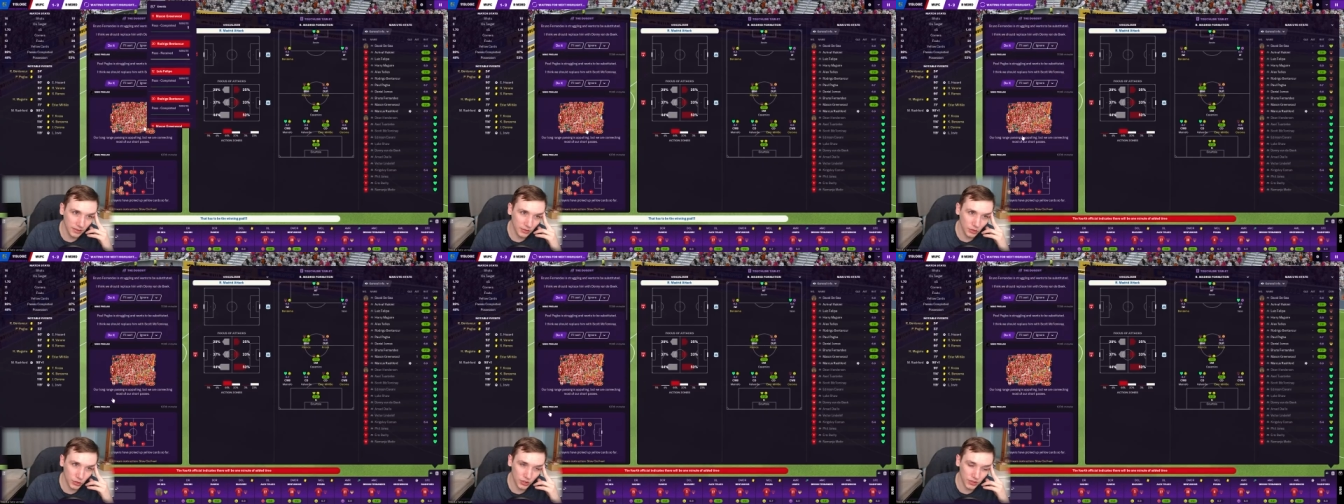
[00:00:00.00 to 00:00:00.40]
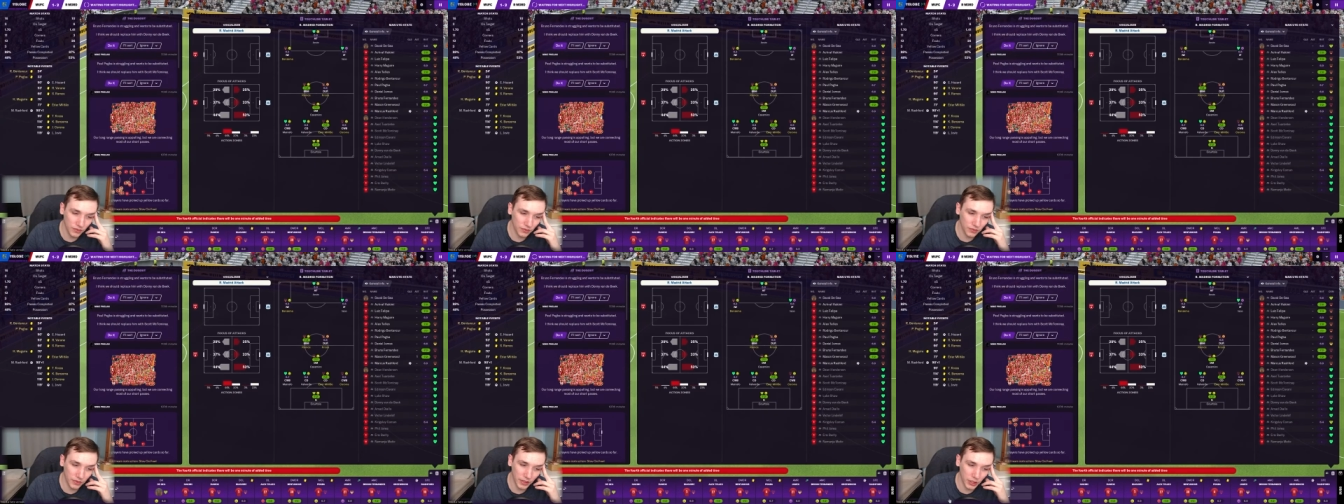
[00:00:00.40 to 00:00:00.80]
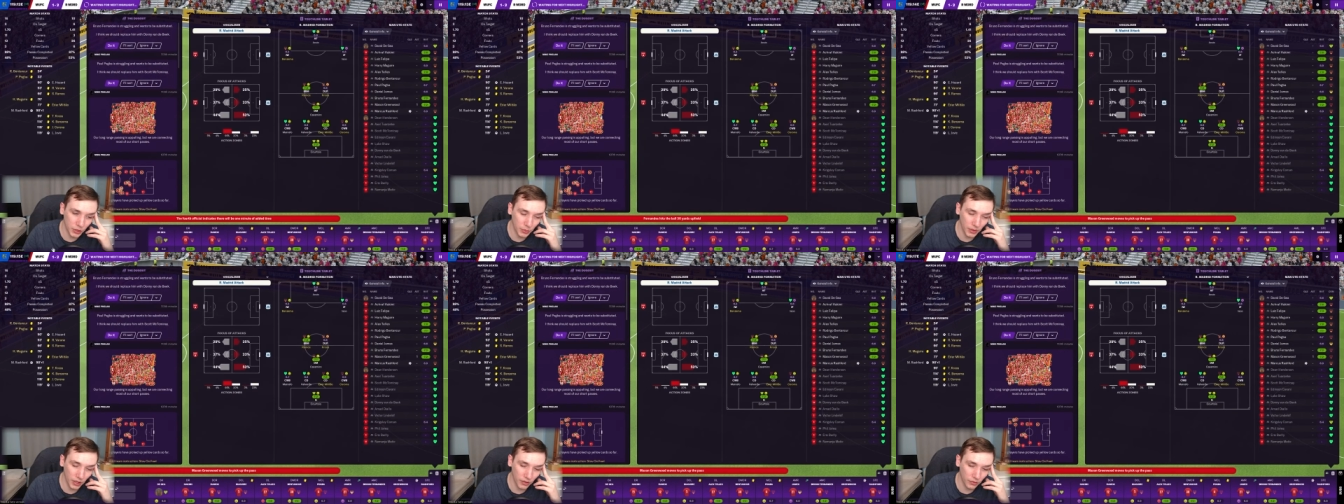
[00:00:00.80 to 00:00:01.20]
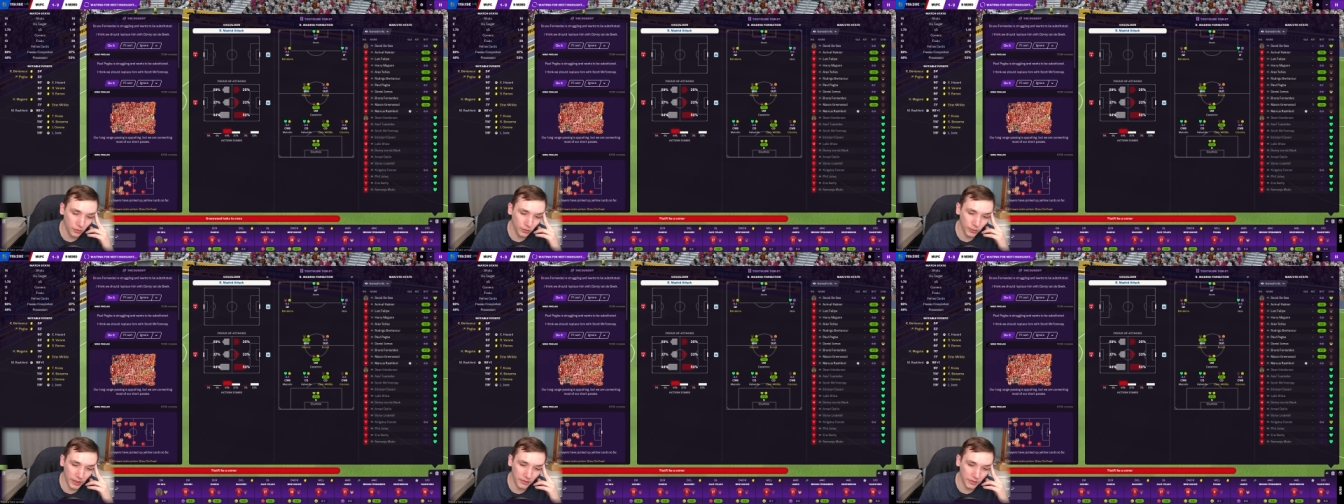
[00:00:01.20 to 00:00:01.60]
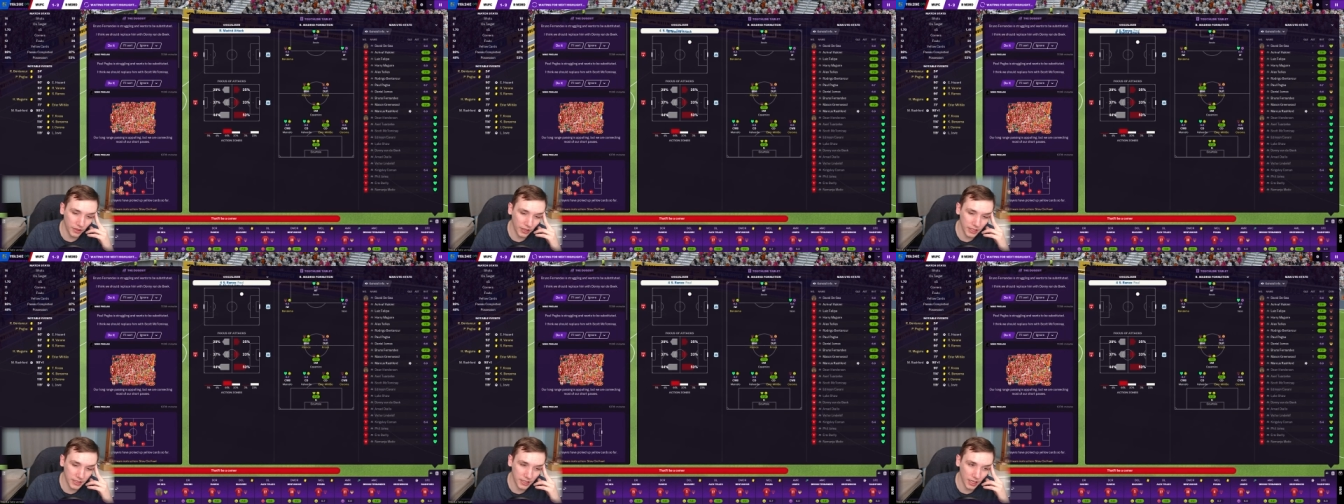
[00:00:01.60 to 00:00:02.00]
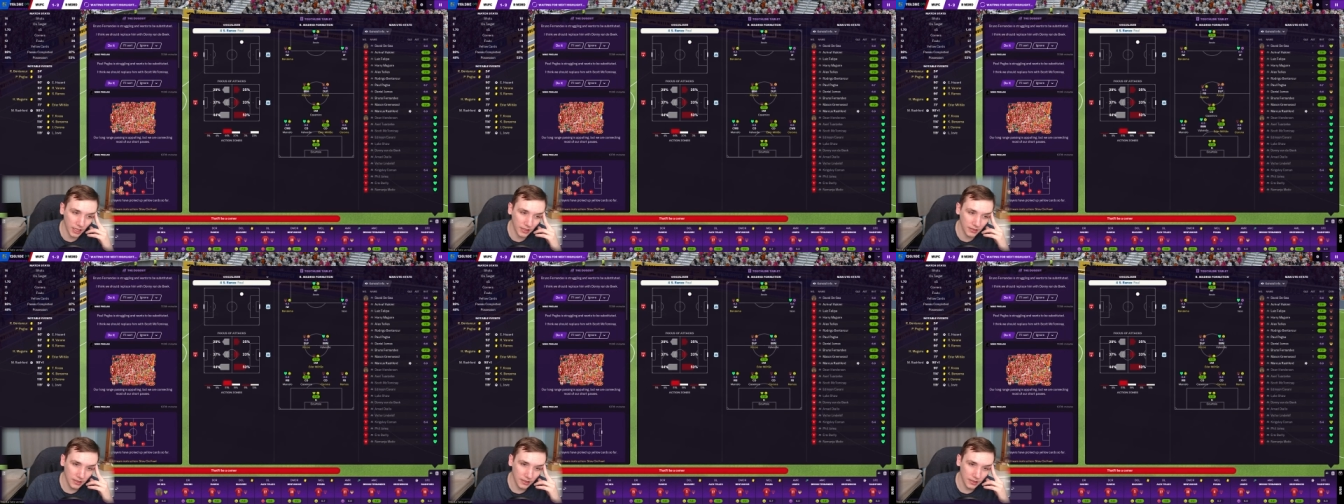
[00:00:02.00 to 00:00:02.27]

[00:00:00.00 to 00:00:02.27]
Just finish me off. We went very attacking.